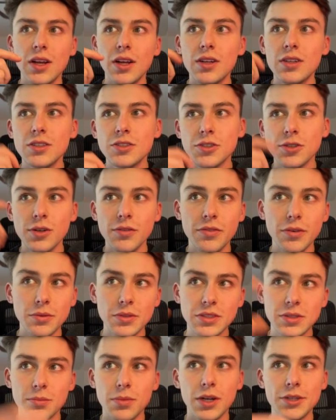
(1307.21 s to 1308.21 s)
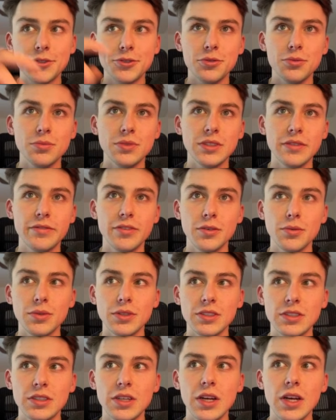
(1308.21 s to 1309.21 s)
So if it was the mushrooms, if it
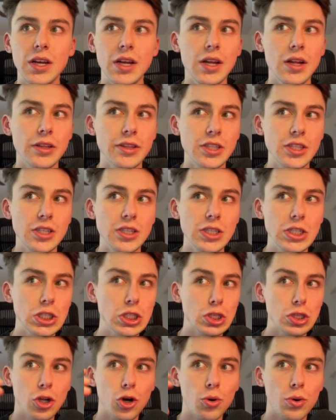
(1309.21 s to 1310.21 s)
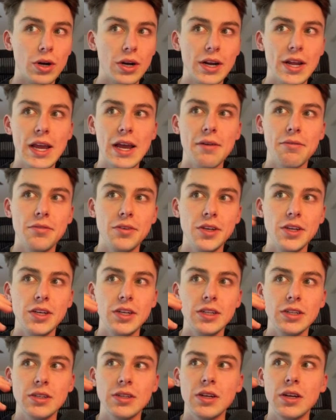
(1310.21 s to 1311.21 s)
was the lower caffeine